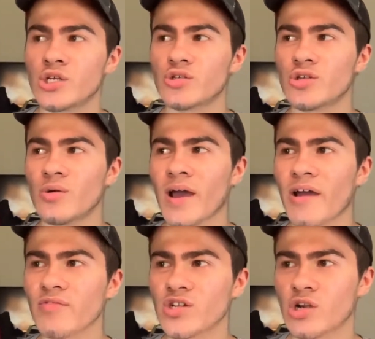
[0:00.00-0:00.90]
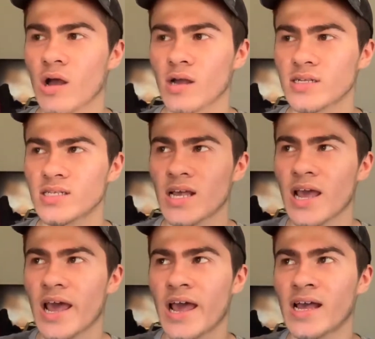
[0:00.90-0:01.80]
So you have the jocks
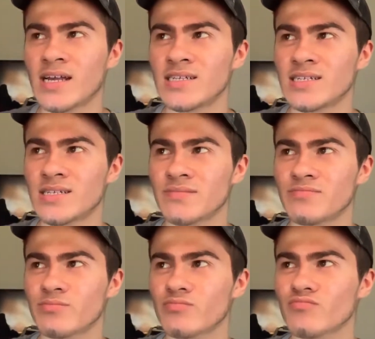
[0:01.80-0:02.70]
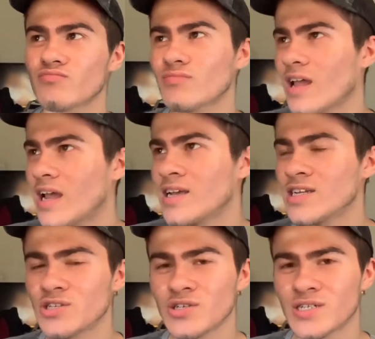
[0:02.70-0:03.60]
as I
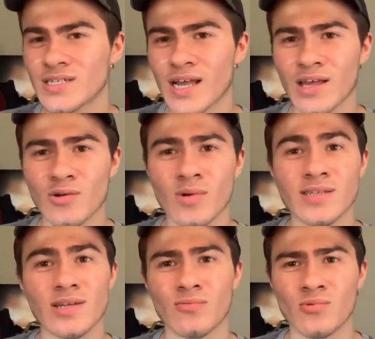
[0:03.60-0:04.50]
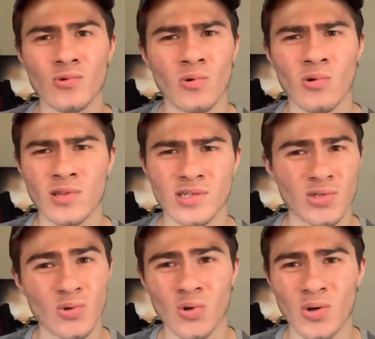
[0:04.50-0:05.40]
guess you could say the ones that rule the
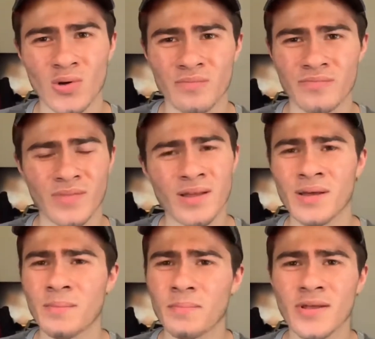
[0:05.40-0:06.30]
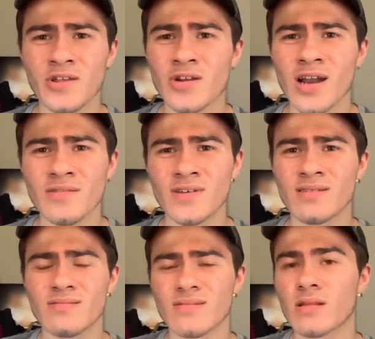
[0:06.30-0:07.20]
school, but they're not
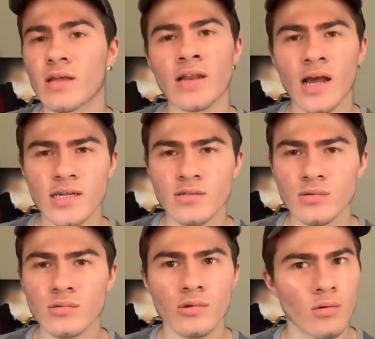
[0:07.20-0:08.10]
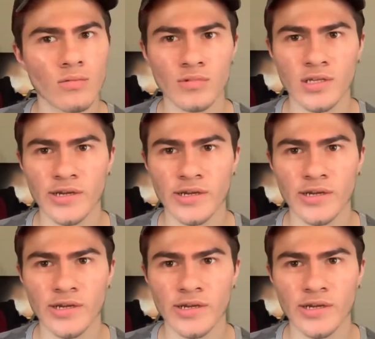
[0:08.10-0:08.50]
even, in high school, no one really